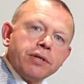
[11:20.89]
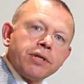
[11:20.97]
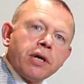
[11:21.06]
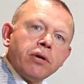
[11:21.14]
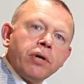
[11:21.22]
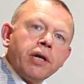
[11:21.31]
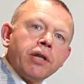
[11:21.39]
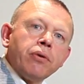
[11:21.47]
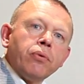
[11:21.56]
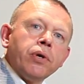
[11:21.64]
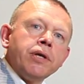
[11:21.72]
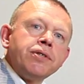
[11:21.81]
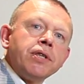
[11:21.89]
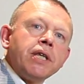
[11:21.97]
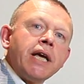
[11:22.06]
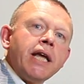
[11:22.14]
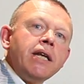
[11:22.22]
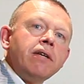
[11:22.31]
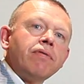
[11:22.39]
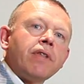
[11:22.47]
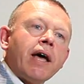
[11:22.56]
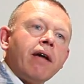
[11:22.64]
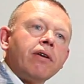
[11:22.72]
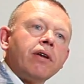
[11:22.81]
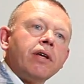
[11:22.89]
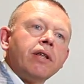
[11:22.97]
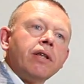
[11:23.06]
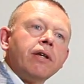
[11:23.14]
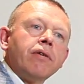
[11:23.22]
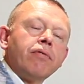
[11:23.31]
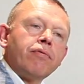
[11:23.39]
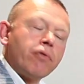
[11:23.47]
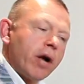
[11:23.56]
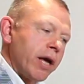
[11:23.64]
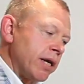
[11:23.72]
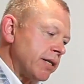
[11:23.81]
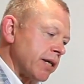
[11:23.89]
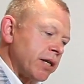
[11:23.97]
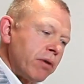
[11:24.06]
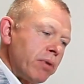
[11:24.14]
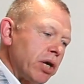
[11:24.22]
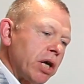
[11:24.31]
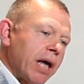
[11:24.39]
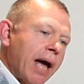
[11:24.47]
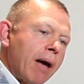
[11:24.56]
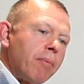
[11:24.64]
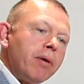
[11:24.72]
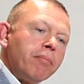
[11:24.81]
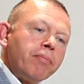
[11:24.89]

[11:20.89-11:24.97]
So in other words, at the end of that phrase, I don't make a gap.